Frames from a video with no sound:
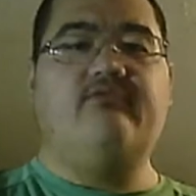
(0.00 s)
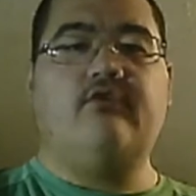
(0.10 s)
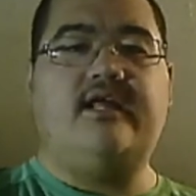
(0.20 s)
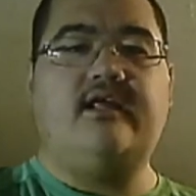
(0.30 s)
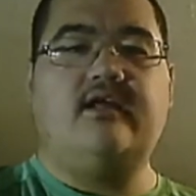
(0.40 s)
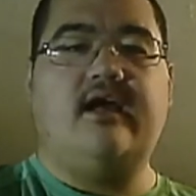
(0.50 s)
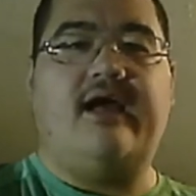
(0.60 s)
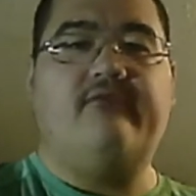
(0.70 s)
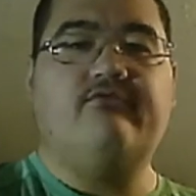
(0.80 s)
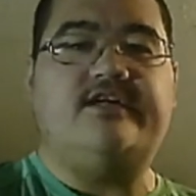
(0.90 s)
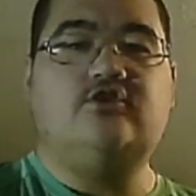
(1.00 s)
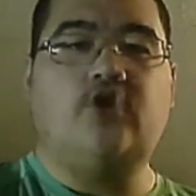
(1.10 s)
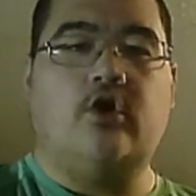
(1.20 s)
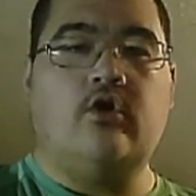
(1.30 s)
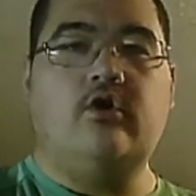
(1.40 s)
every every
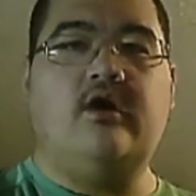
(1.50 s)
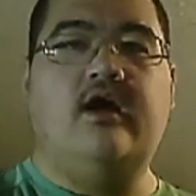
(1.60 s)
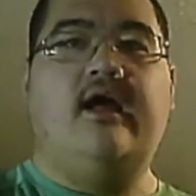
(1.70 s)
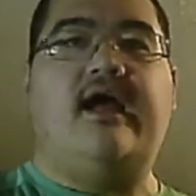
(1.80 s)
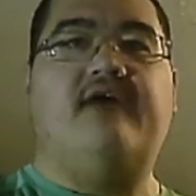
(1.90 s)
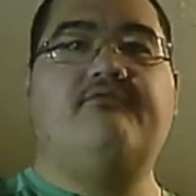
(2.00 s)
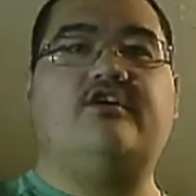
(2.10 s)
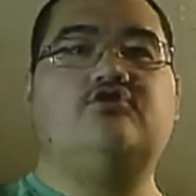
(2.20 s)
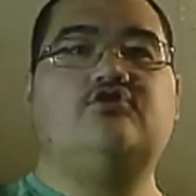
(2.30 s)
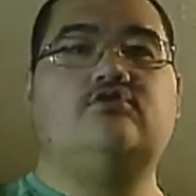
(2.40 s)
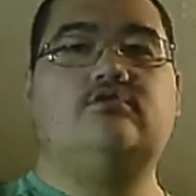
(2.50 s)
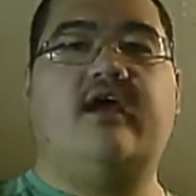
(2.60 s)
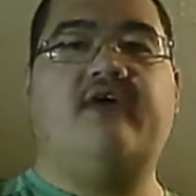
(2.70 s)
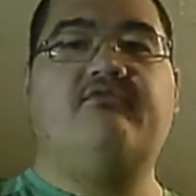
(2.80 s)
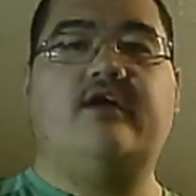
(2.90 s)
turn, every
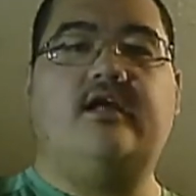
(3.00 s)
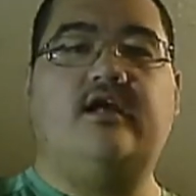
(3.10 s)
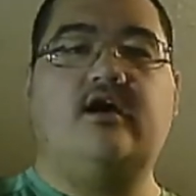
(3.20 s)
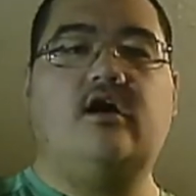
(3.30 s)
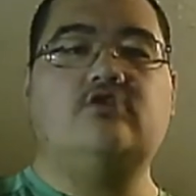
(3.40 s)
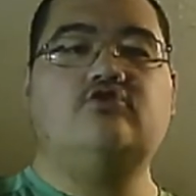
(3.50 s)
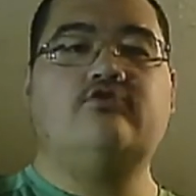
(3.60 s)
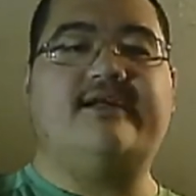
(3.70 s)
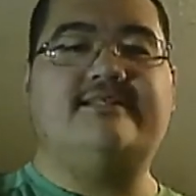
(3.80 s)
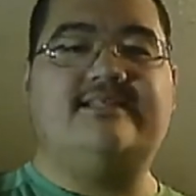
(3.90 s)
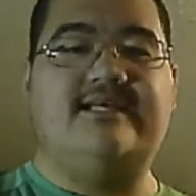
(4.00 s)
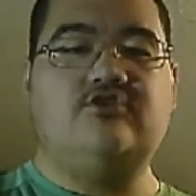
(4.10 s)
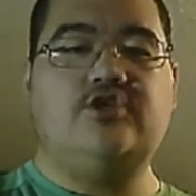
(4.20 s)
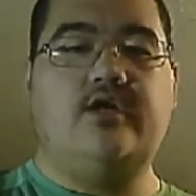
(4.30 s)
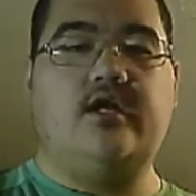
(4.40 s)
every uh,
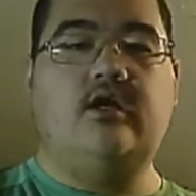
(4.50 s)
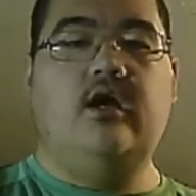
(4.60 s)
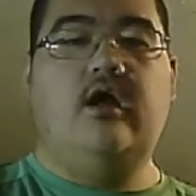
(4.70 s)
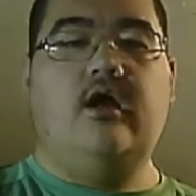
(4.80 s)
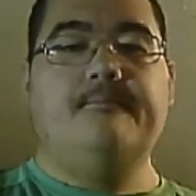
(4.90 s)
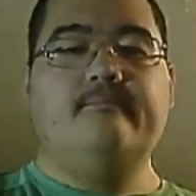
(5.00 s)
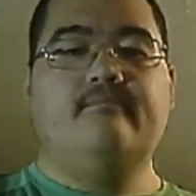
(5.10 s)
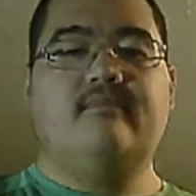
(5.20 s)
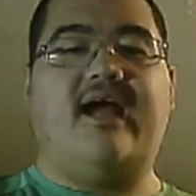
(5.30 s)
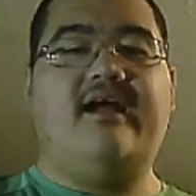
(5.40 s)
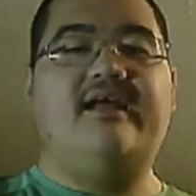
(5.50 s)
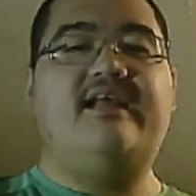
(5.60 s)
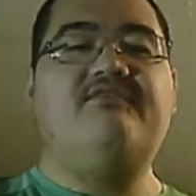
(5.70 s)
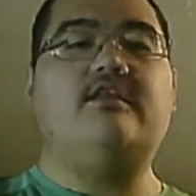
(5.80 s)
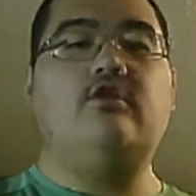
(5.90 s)
transition.
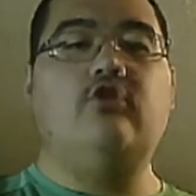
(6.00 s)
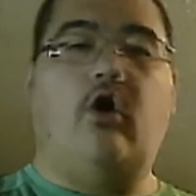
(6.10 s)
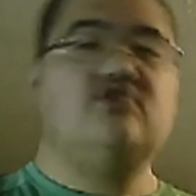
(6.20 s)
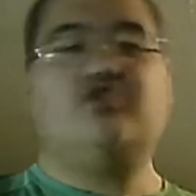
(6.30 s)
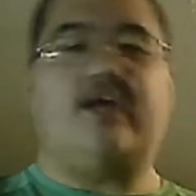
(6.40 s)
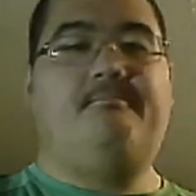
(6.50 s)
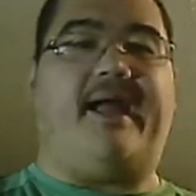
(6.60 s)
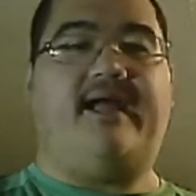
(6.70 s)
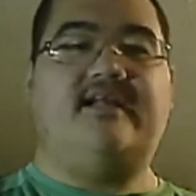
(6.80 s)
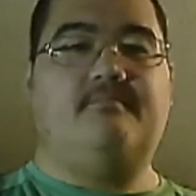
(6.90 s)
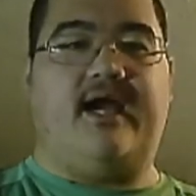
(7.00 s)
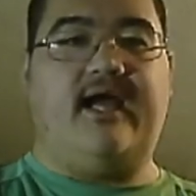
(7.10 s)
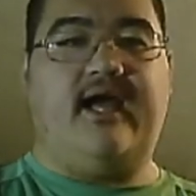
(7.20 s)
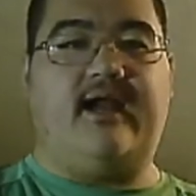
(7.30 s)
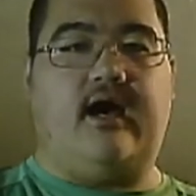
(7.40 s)
Even the launch I banged my
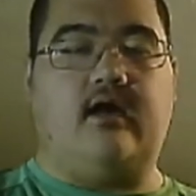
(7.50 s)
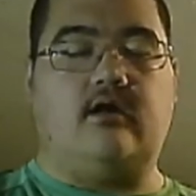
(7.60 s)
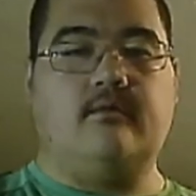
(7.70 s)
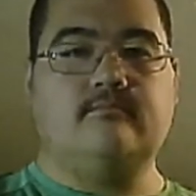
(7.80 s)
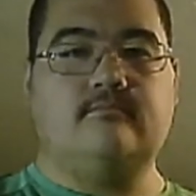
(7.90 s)
head on.